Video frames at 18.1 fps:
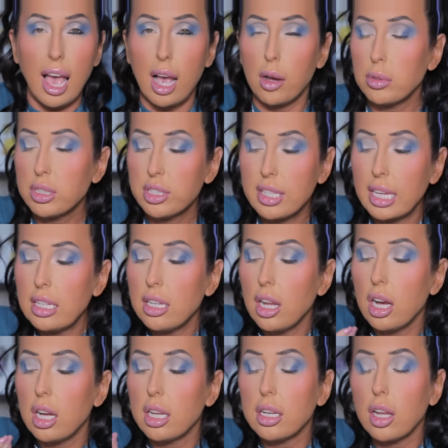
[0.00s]
I will say
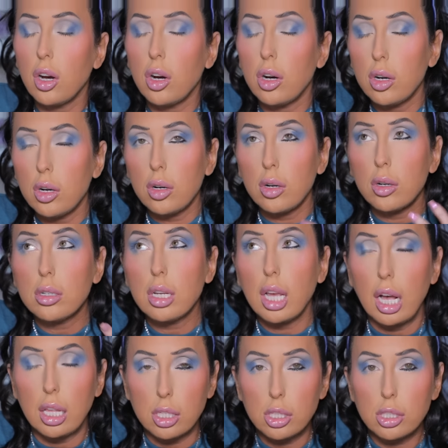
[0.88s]
not all
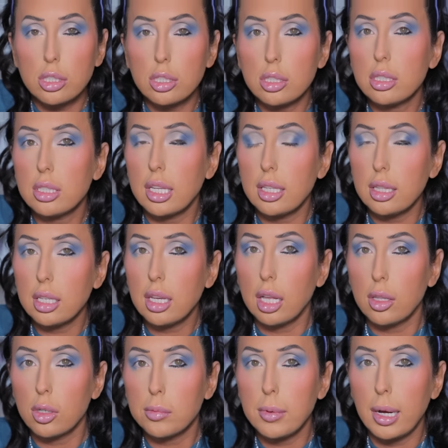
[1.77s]
colors in the
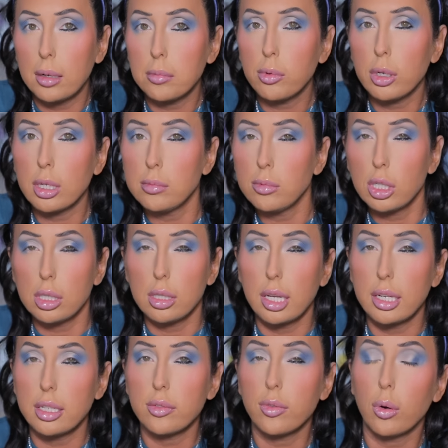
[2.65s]
ColourPop Cream Gel
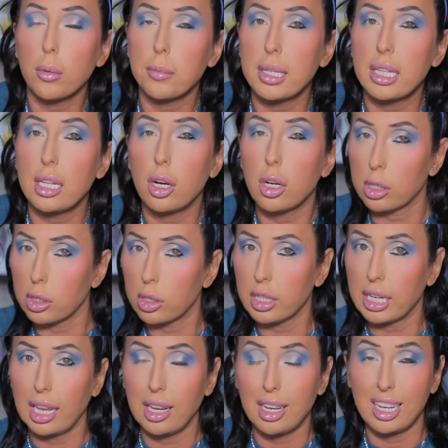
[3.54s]
Liner formula are
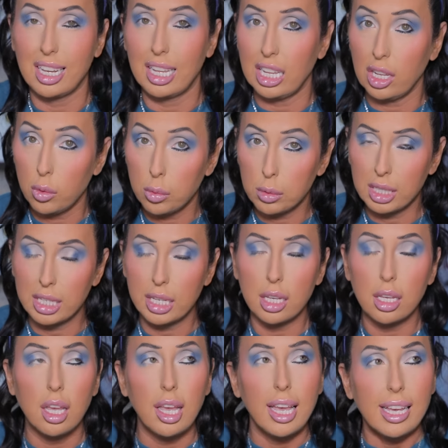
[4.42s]
created
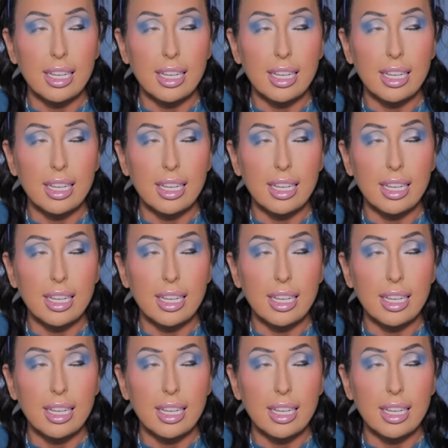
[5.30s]
equally.